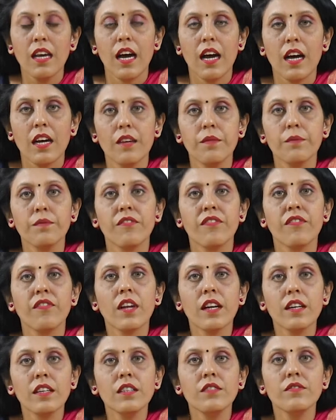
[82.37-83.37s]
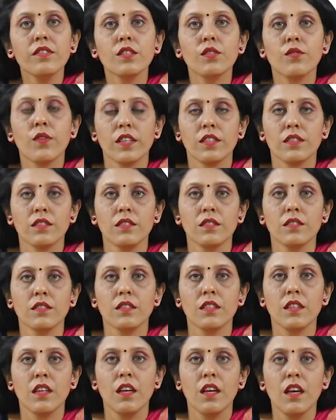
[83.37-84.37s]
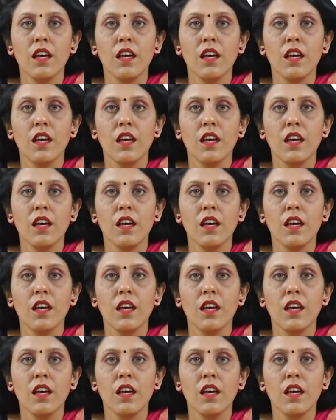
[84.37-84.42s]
I am flooded with questions.